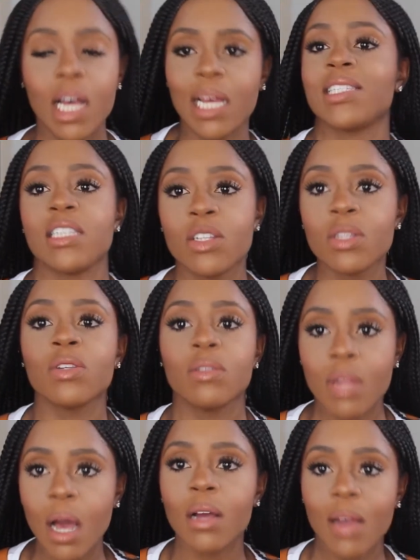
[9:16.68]
As in
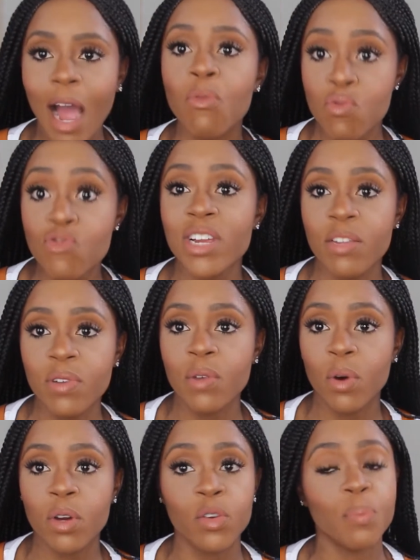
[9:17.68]
I will really, really
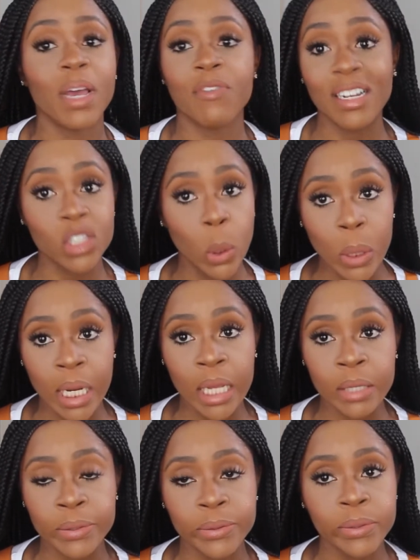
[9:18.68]
rock for you. But if I don't
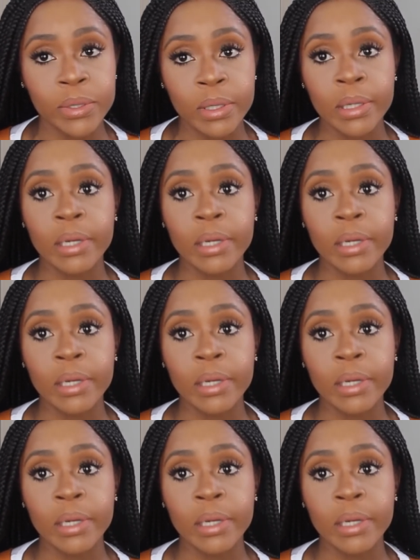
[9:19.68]
like you,